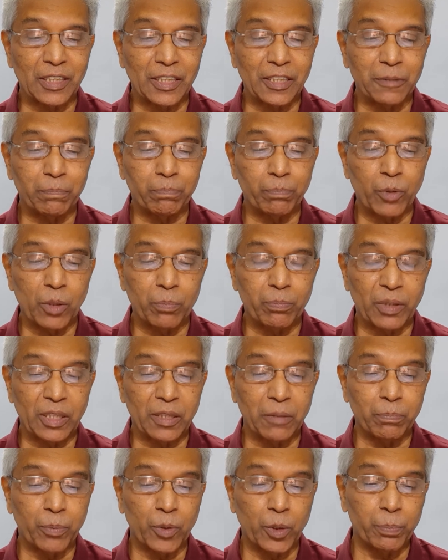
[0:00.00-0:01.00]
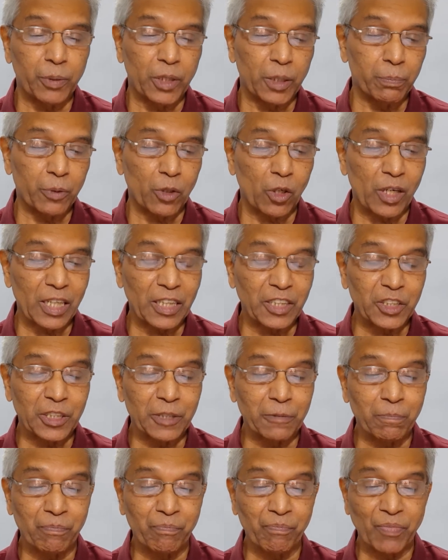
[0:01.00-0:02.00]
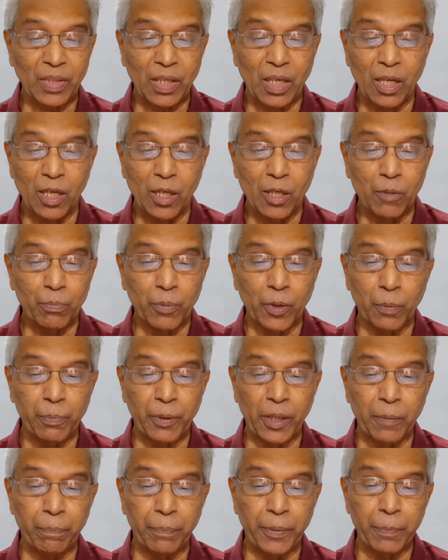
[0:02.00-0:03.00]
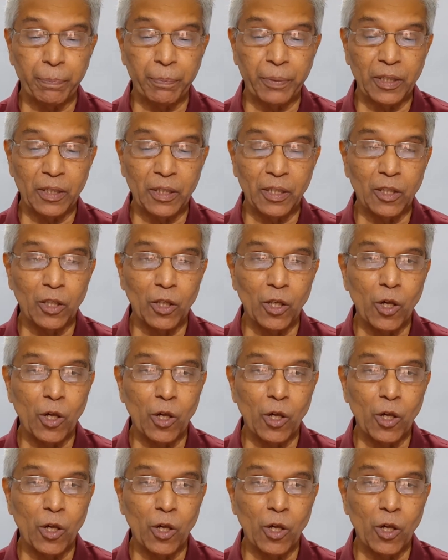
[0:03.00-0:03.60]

That is popular. Popular products, popular people.